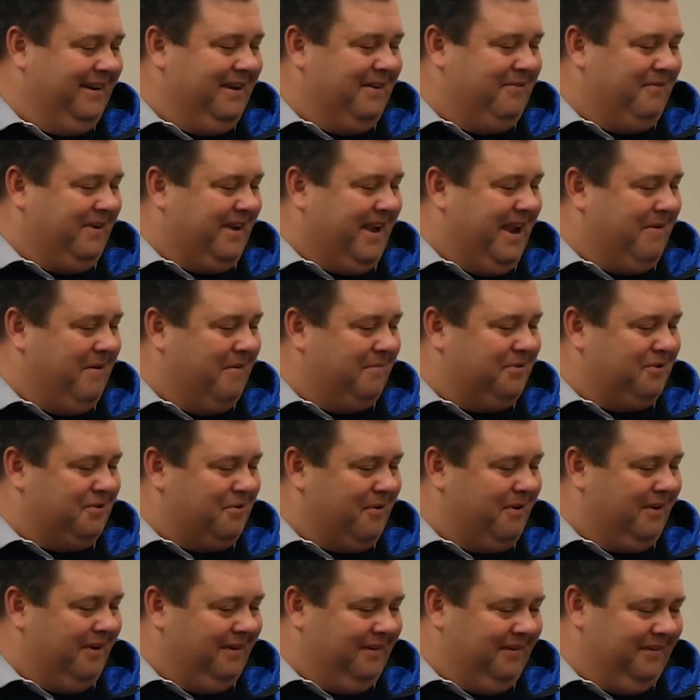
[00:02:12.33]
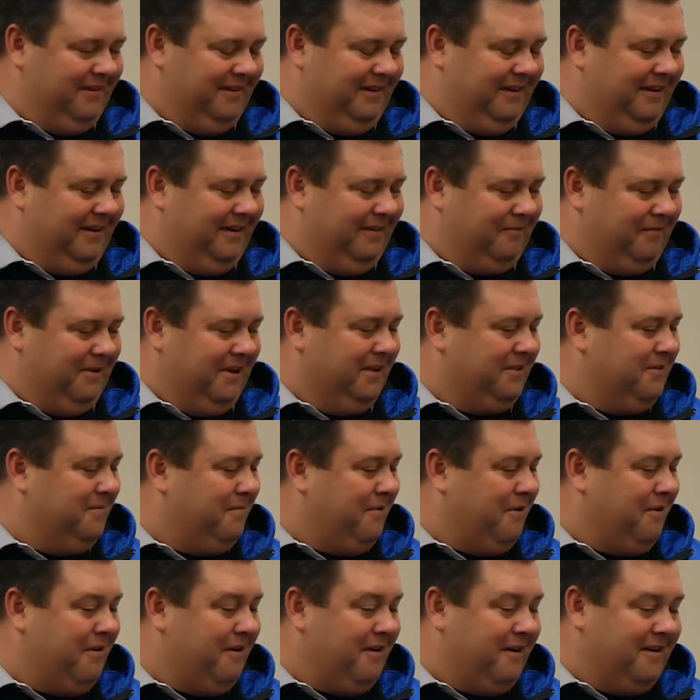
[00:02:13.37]
we came up short. We hit the
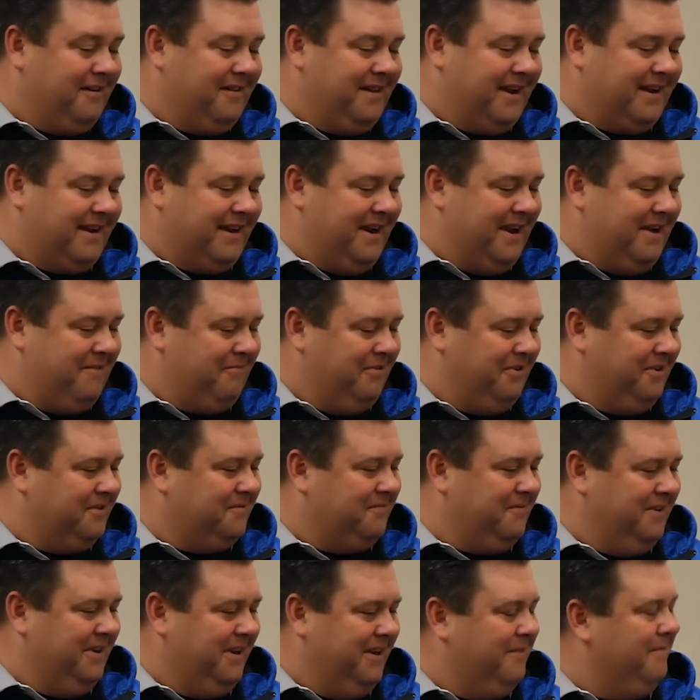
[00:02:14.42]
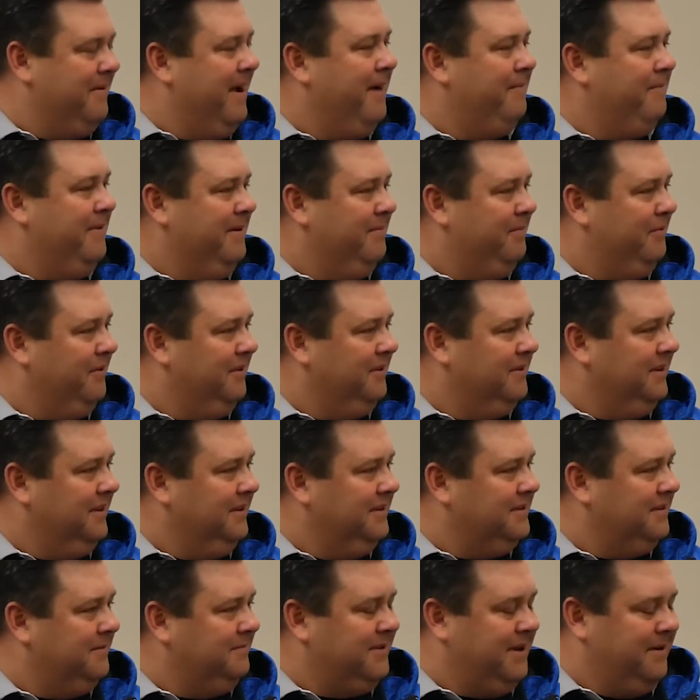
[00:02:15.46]
ball hard in that game. We hit them at people, and
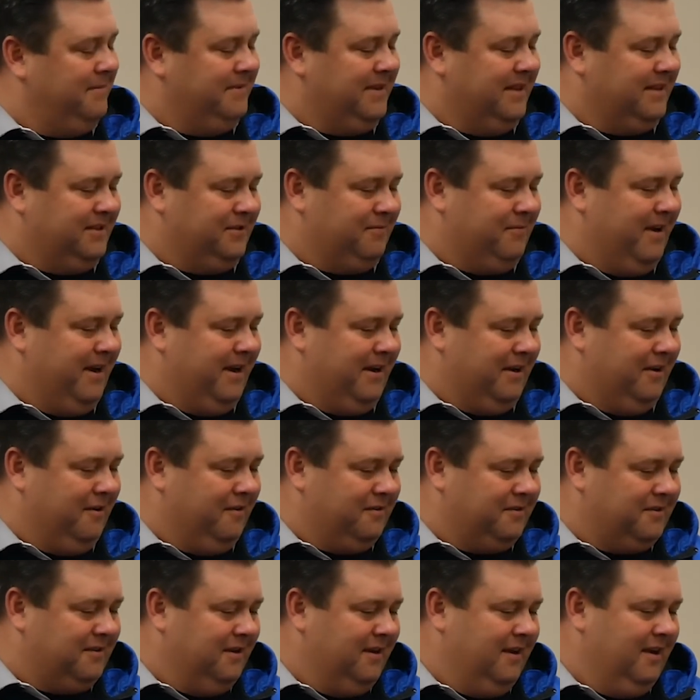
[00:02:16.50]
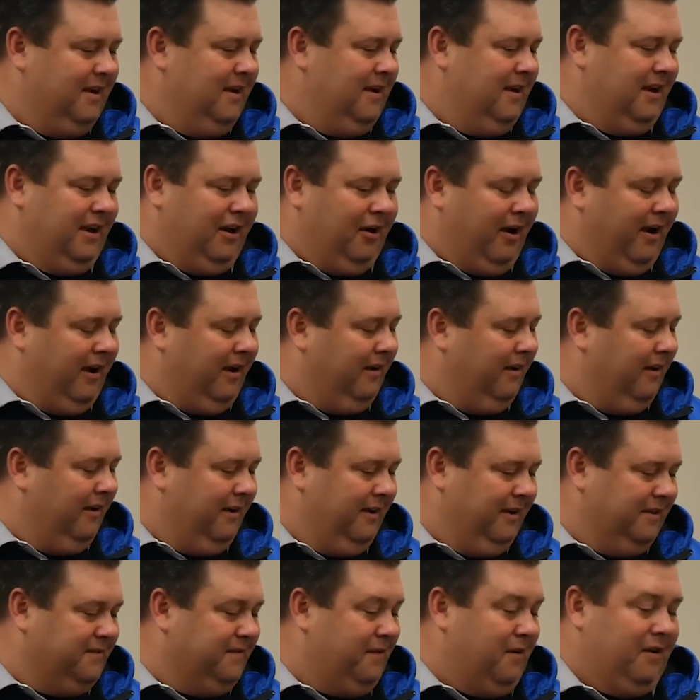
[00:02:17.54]
sometimes that's the way it goes.
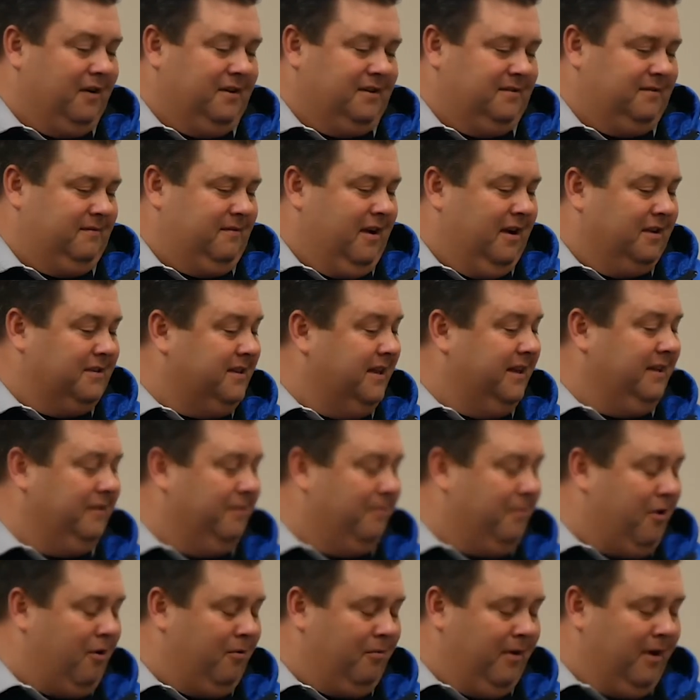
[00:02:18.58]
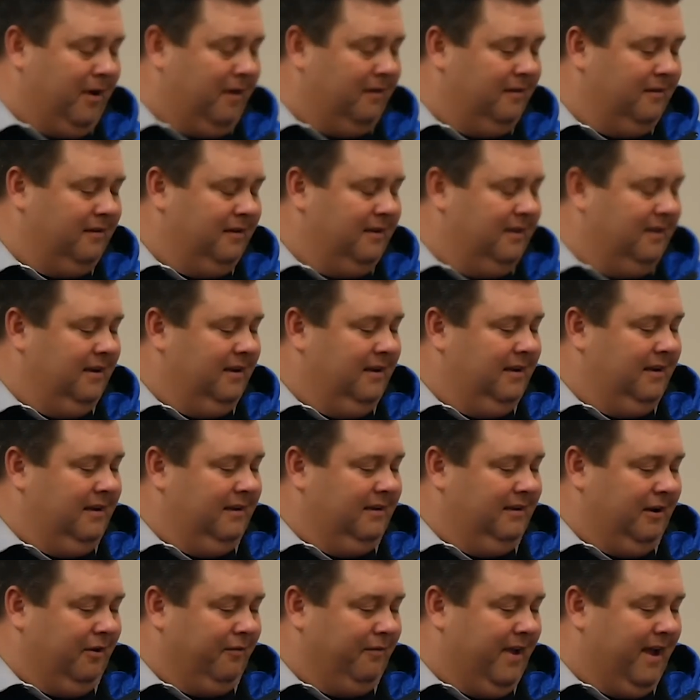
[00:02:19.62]
As far as us hitting the ball well,
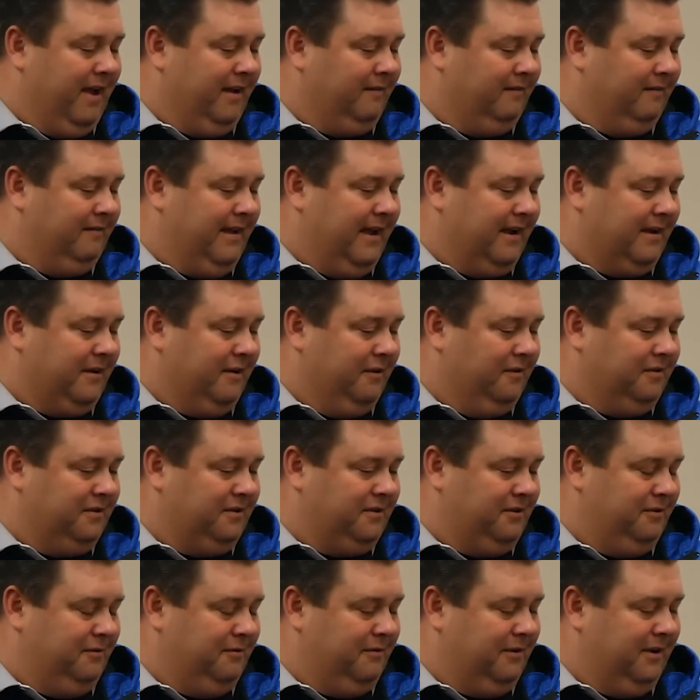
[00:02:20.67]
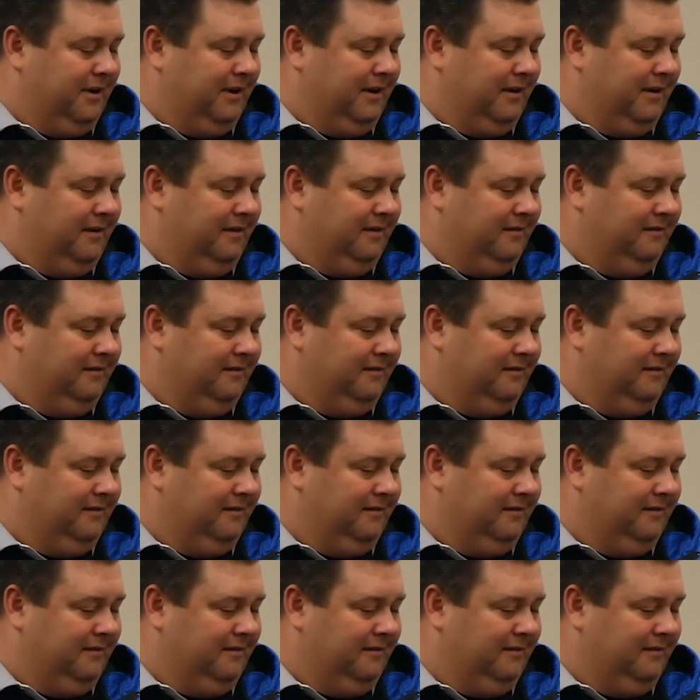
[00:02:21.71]
that goes to